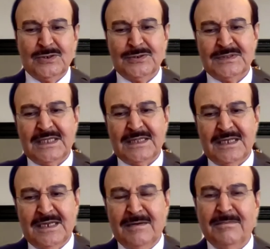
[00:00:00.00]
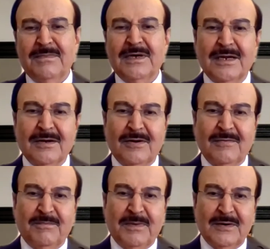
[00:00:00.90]
shows that the number
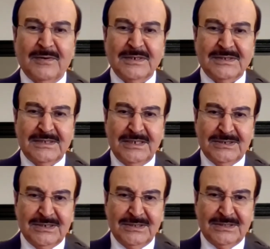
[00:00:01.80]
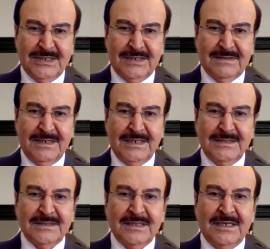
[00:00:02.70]
of power stations increased,
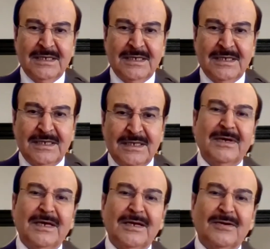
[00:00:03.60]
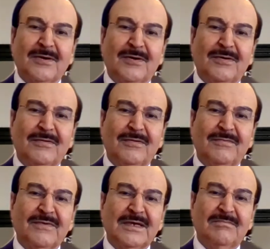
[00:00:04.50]
the number of
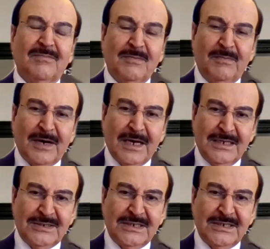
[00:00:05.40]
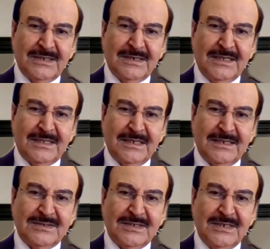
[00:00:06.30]
mobile
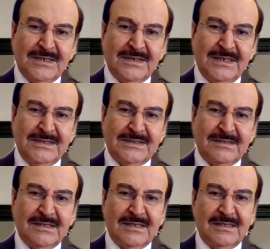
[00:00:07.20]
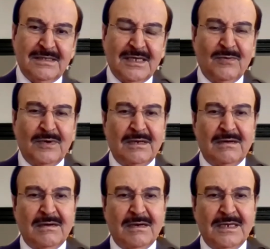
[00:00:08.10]
generators increased. They
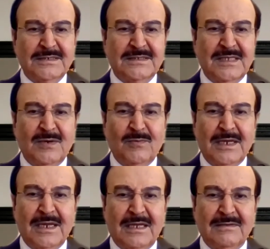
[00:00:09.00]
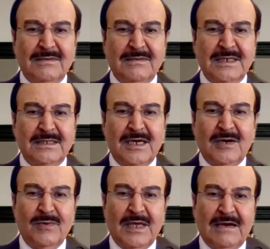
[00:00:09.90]
were less than 100.
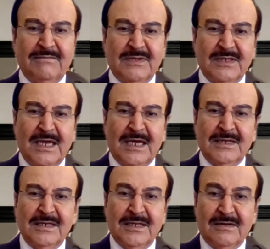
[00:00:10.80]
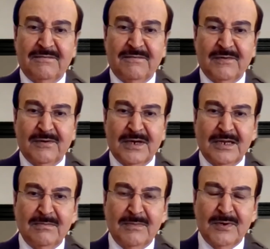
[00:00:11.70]
Now we have 304
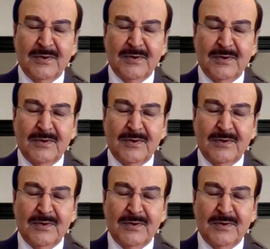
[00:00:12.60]
and more.